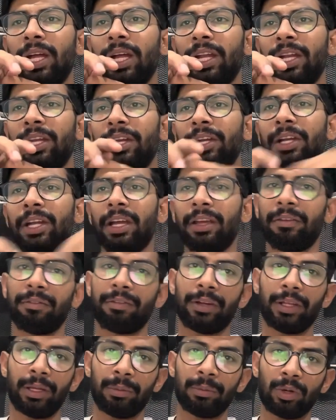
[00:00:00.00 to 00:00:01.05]
any time
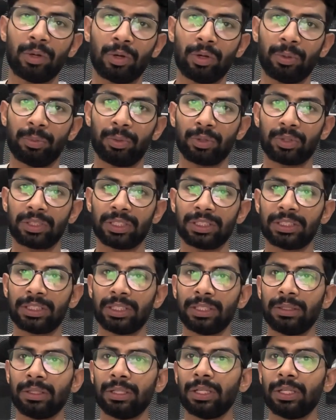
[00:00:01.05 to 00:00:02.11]
frame on processing